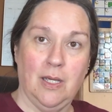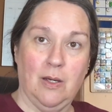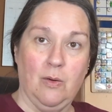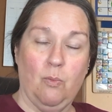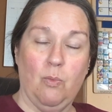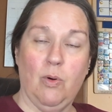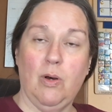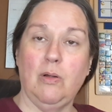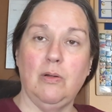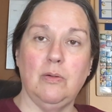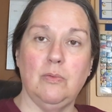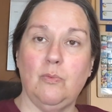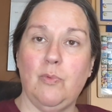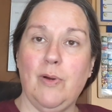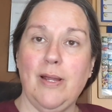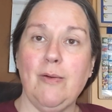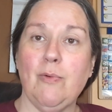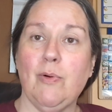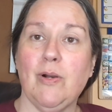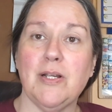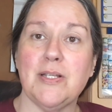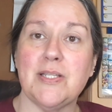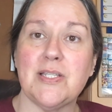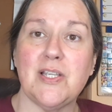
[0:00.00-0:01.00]
Well, we
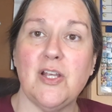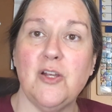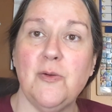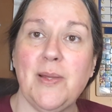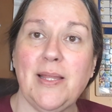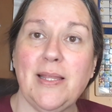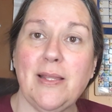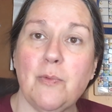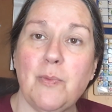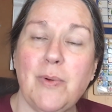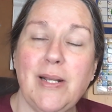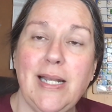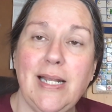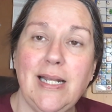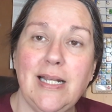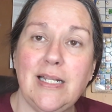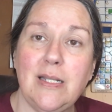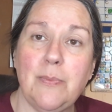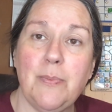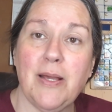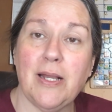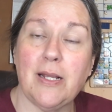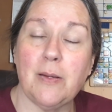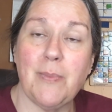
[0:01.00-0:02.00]
were assuming that we needed
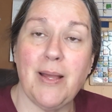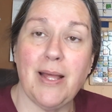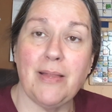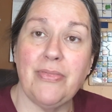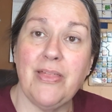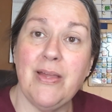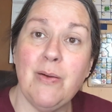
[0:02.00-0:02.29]
to pick them out.